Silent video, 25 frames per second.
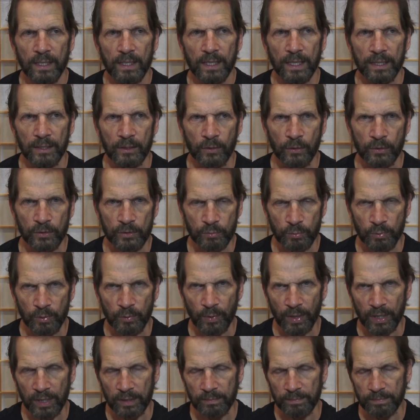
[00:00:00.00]
And of course, we
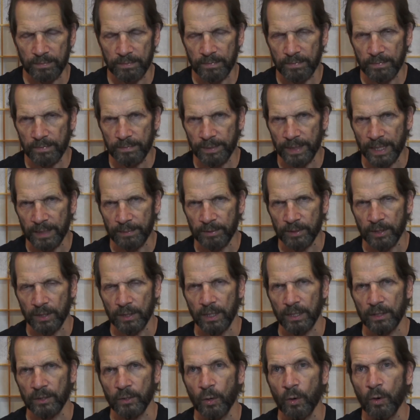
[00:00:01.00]
want to be able to
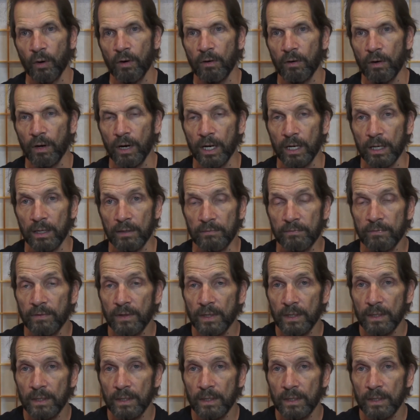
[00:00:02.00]
let go of,